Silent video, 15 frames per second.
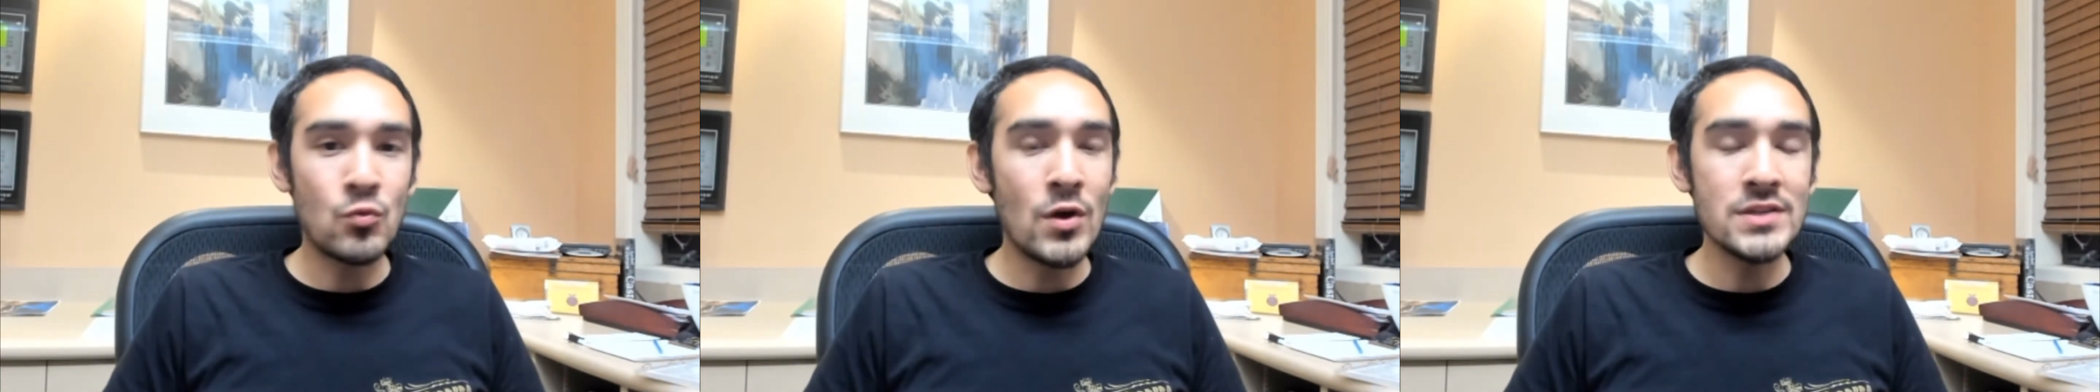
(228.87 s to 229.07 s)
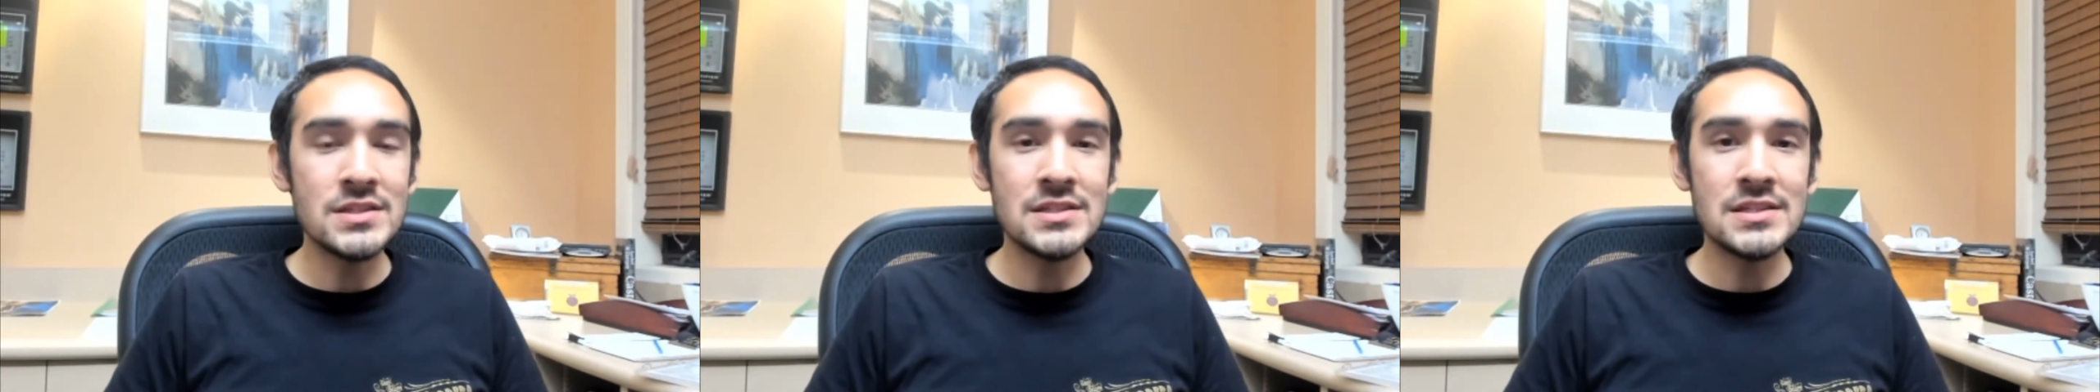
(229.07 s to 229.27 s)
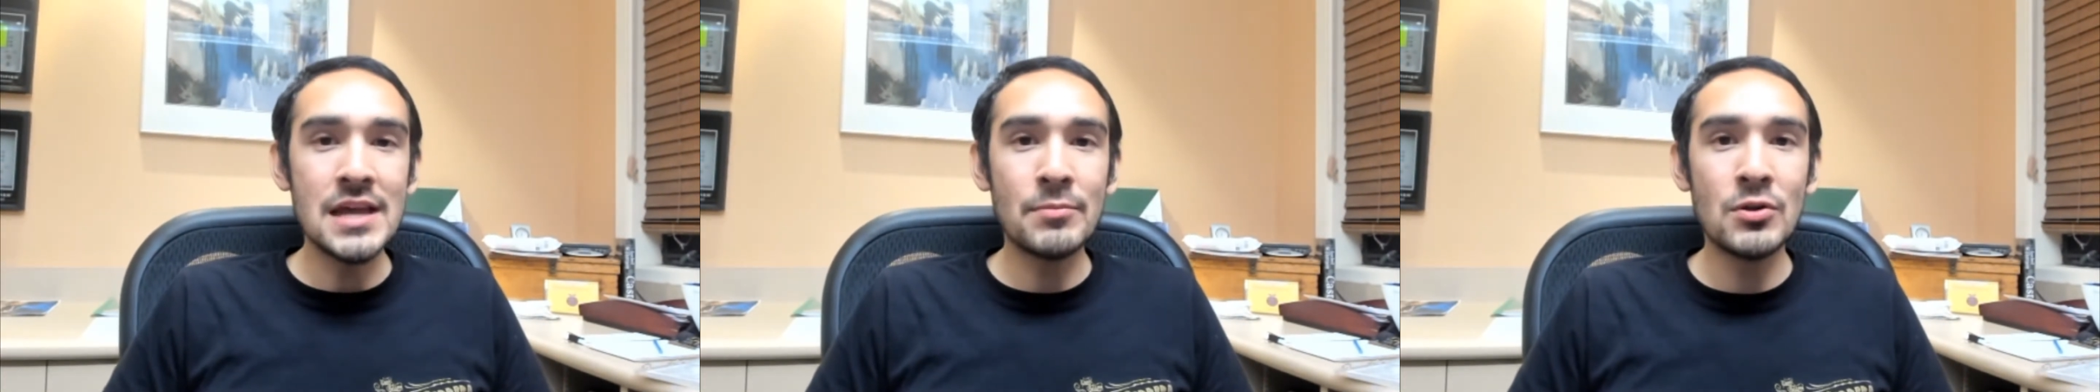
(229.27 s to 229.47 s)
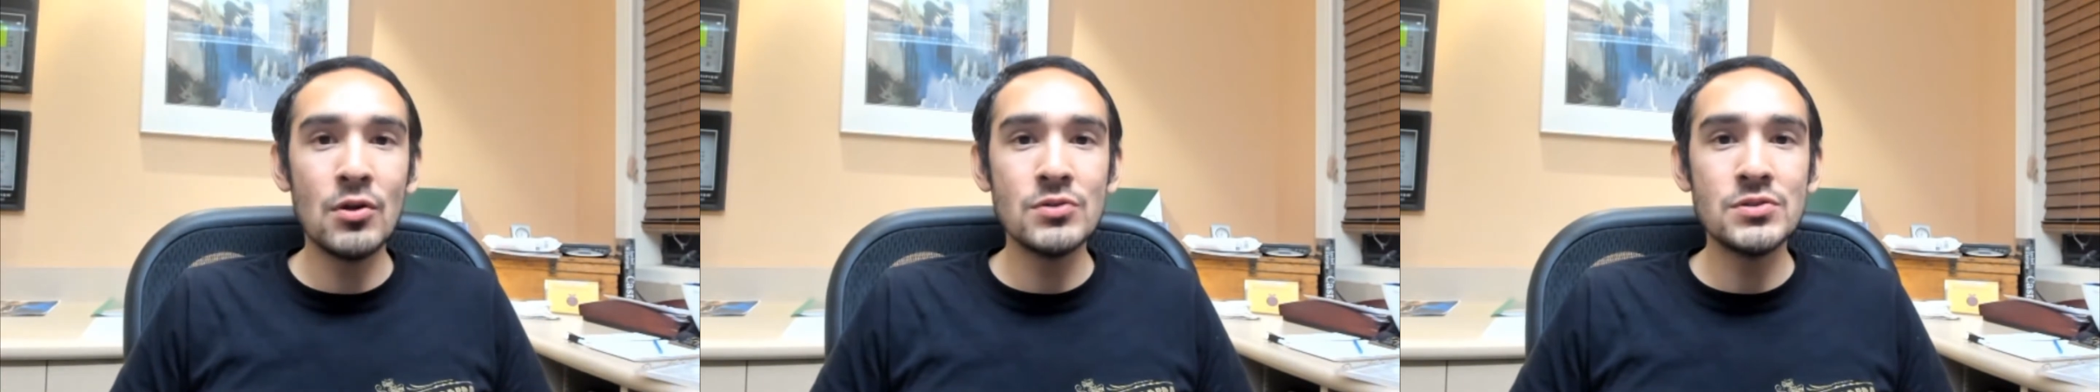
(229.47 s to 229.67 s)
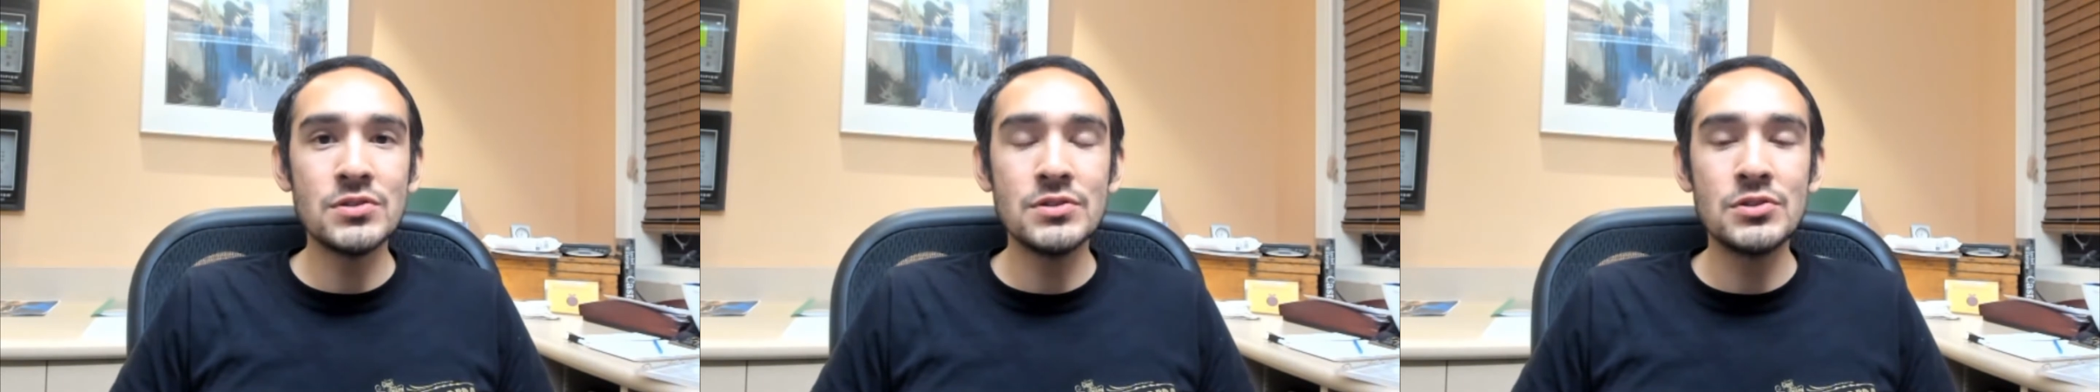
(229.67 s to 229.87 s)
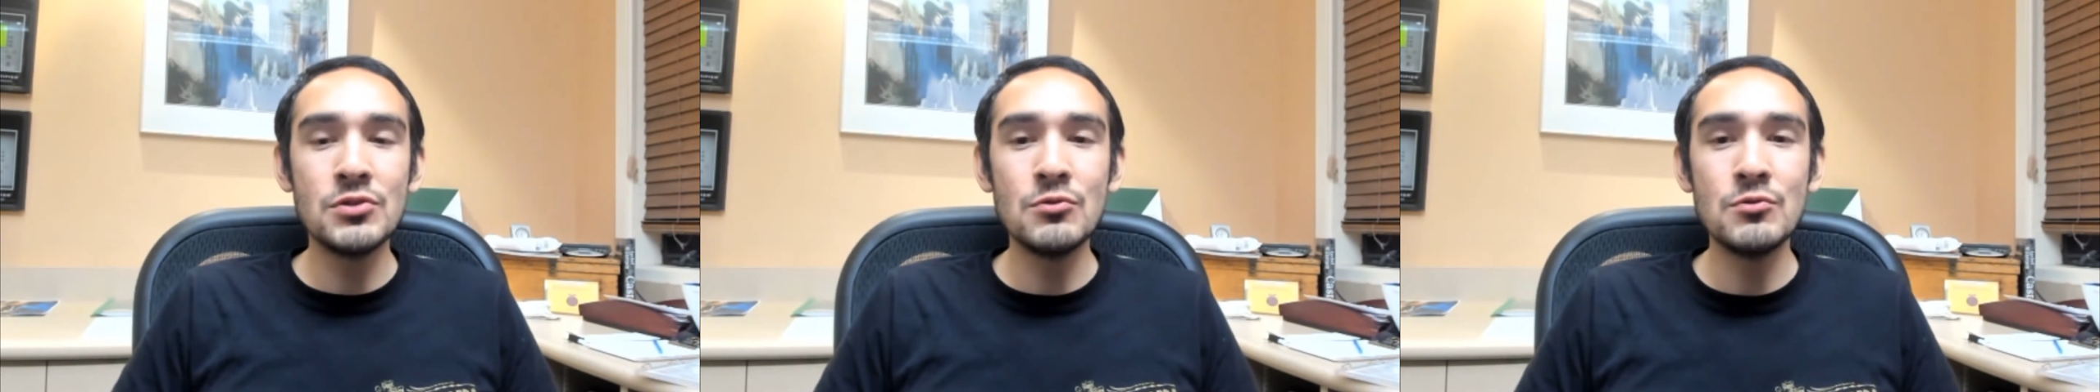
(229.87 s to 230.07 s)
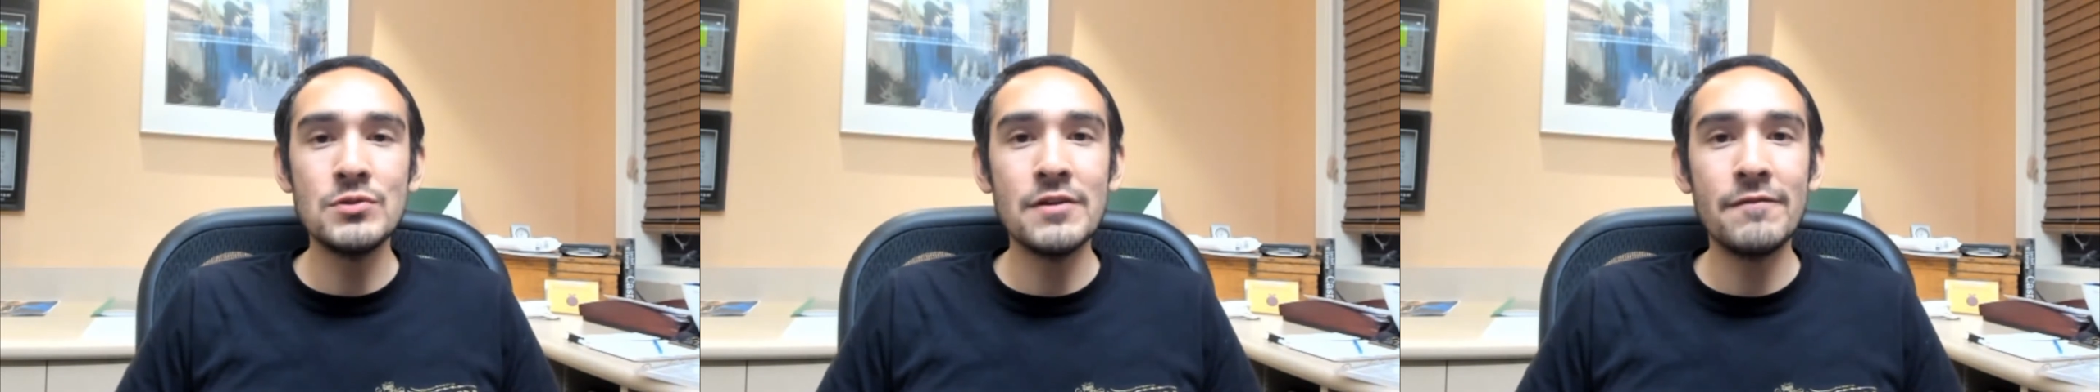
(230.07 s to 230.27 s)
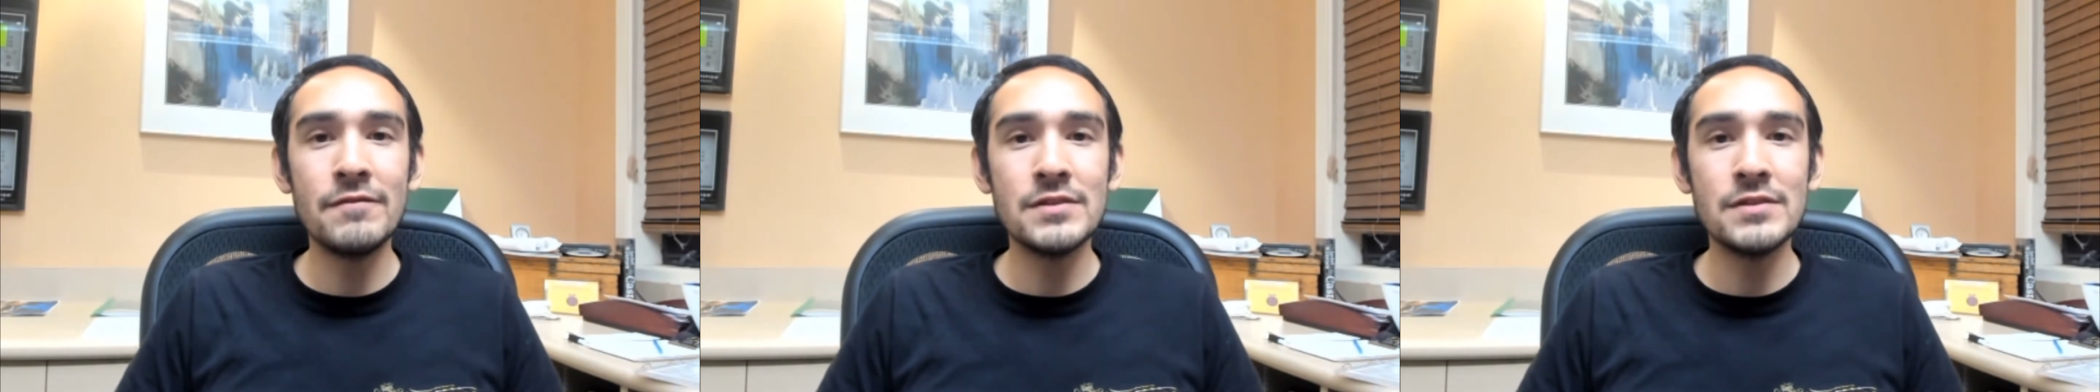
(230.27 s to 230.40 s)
one step closer to